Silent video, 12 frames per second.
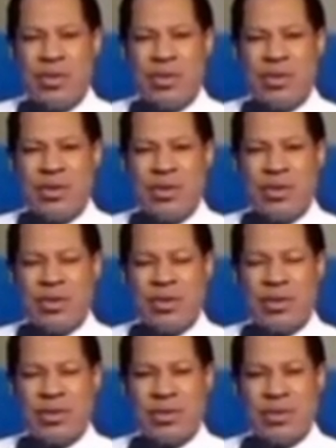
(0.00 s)

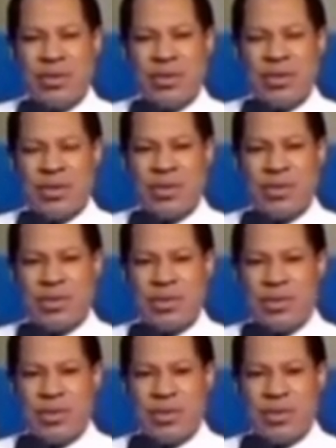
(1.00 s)
(no one is talking)